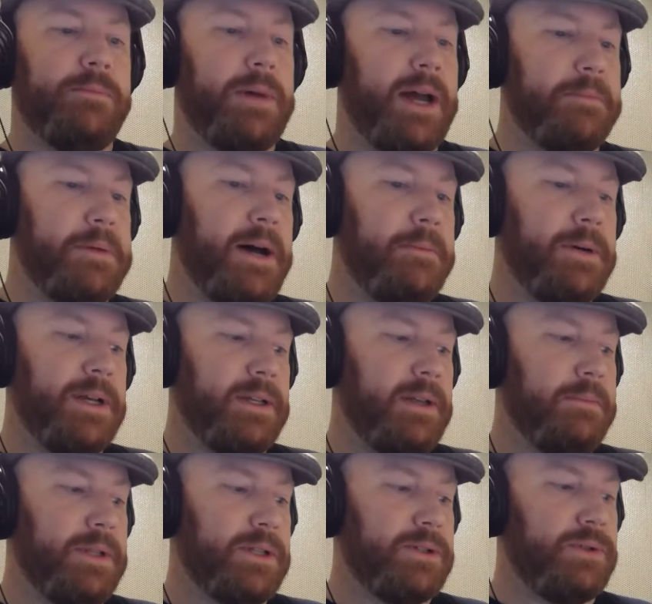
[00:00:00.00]
by public
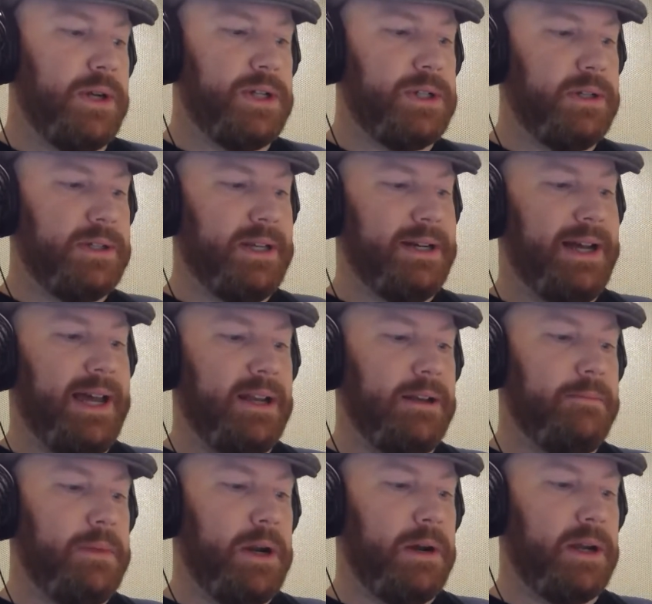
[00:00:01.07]
demonstrations in Latin
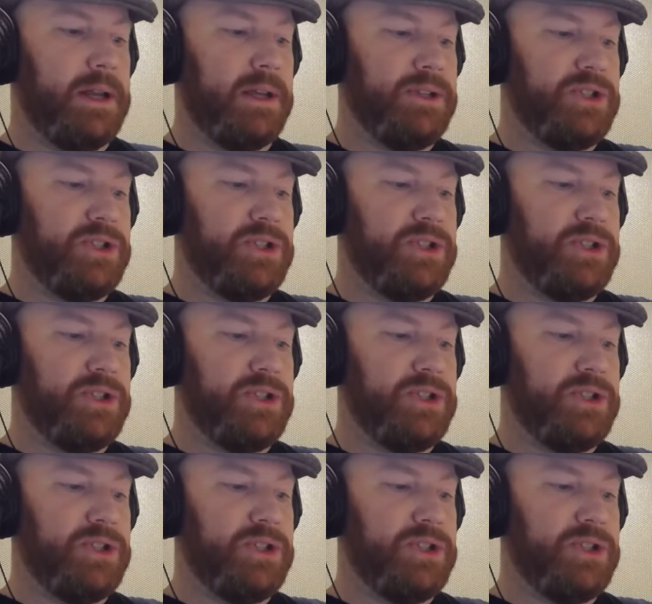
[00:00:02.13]
America